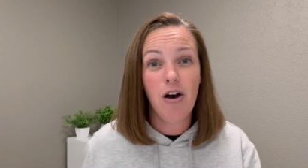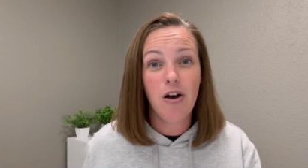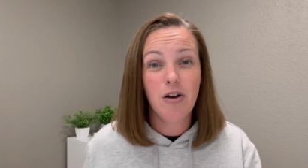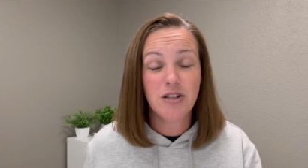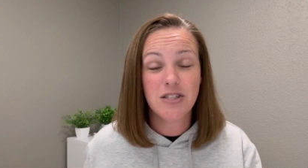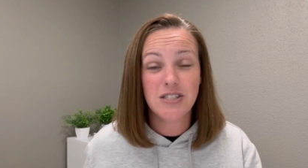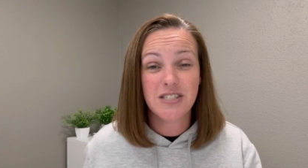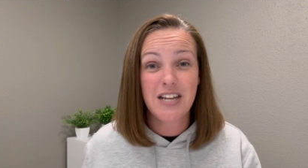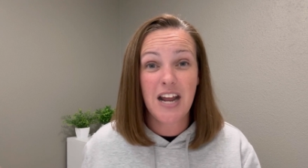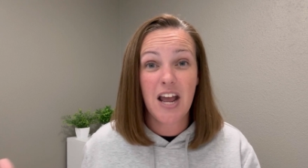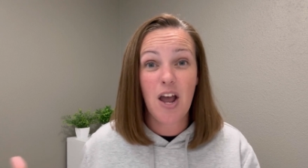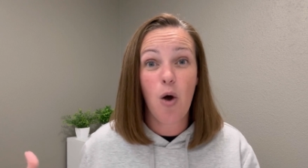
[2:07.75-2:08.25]

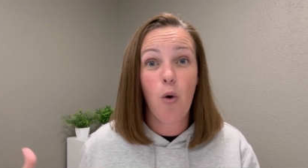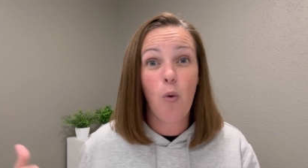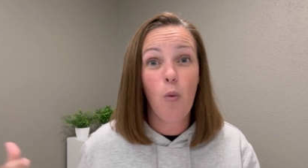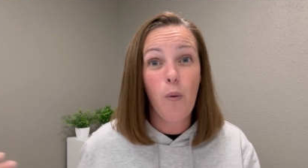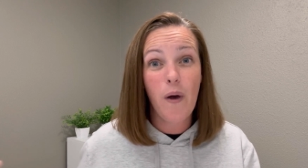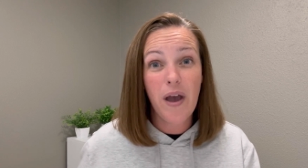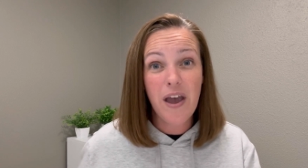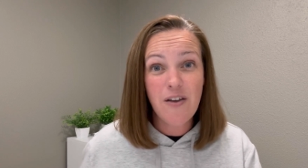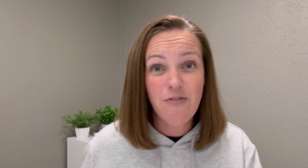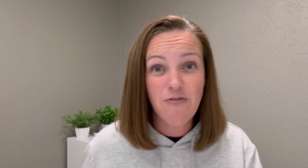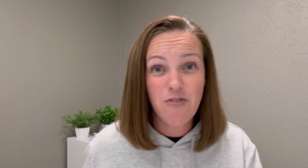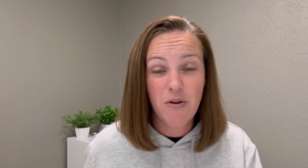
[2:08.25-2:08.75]
stay
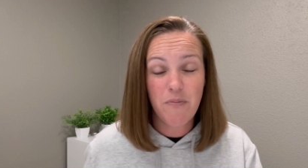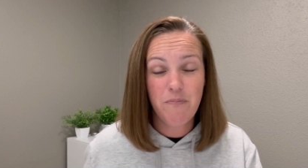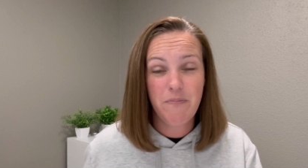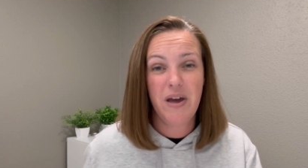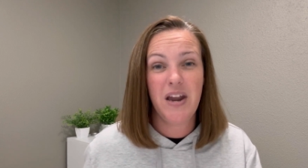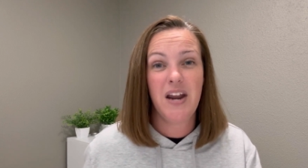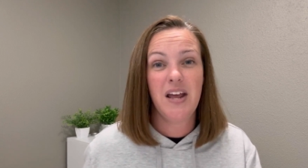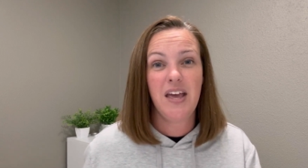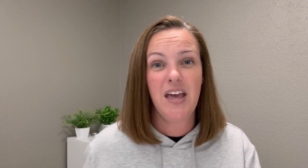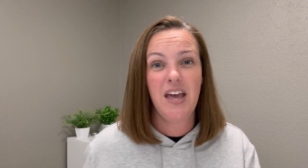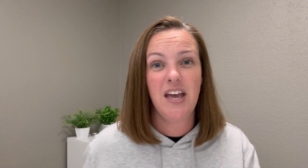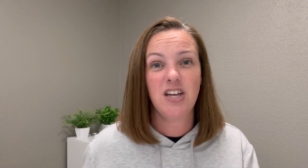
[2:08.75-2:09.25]
away from
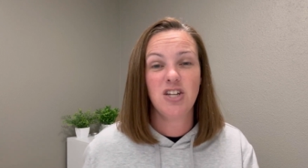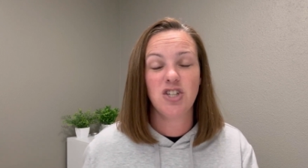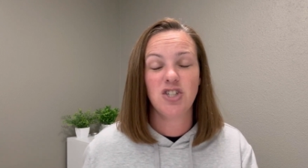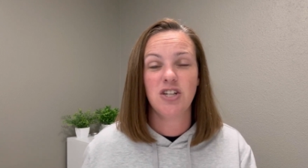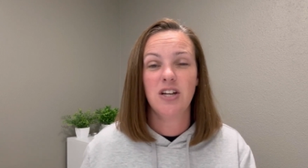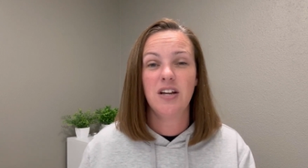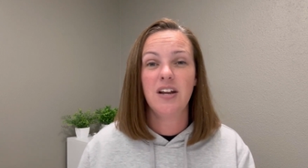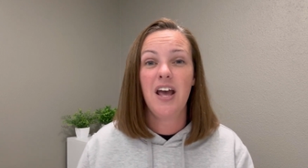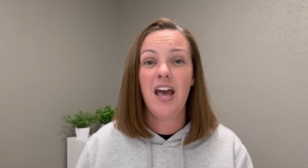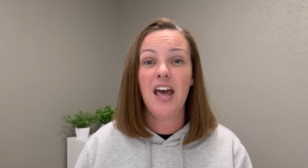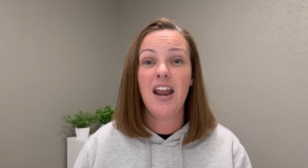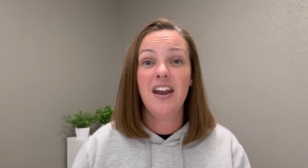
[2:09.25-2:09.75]

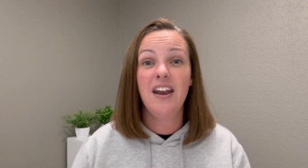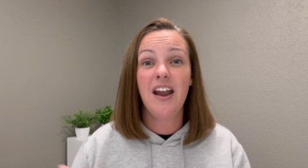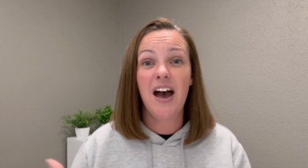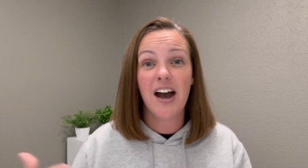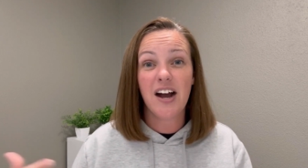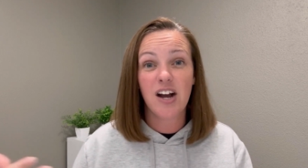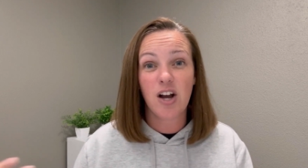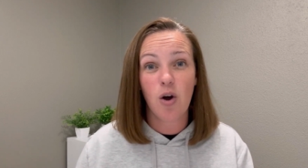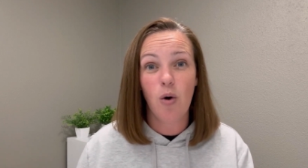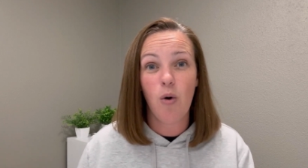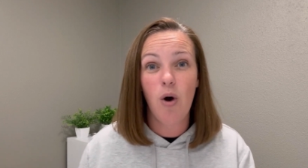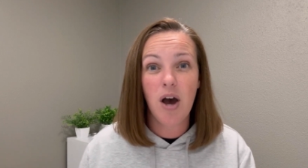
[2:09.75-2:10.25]
medication and
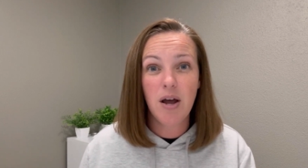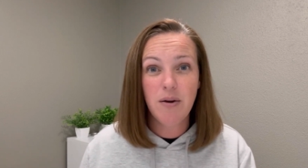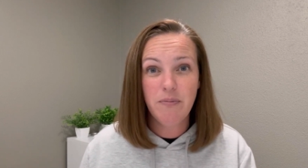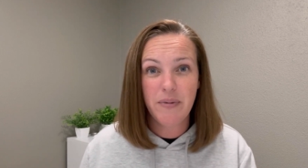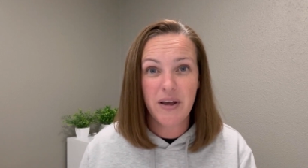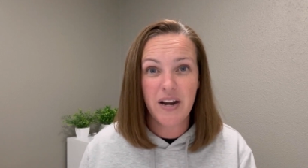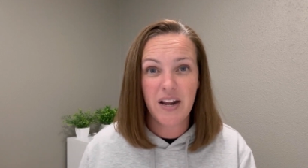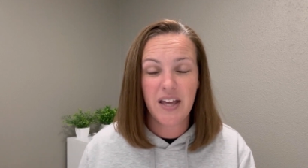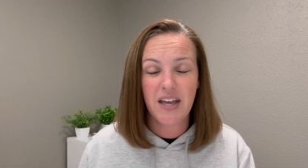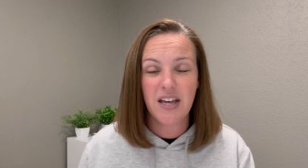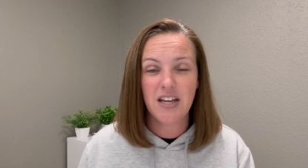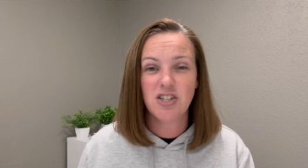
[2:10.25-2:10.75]
not go on
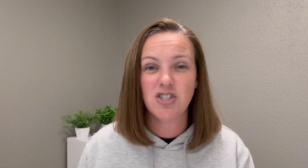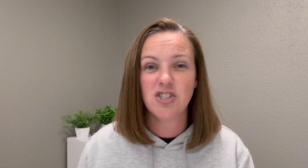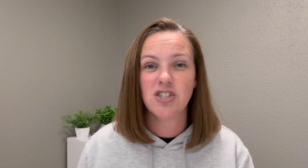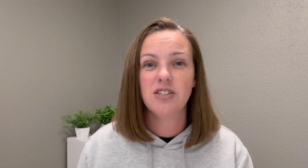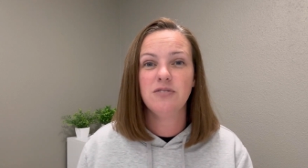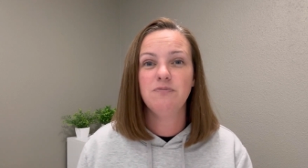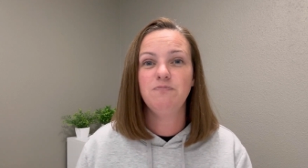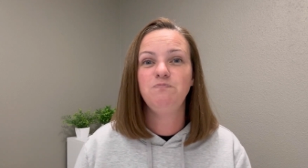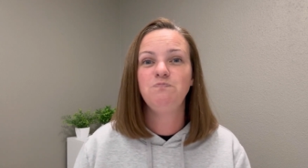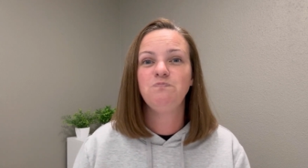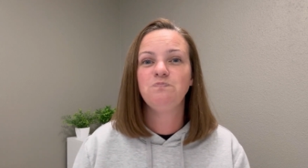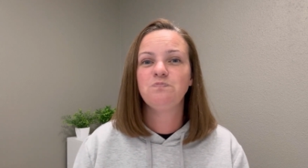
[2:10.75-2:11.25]
medication.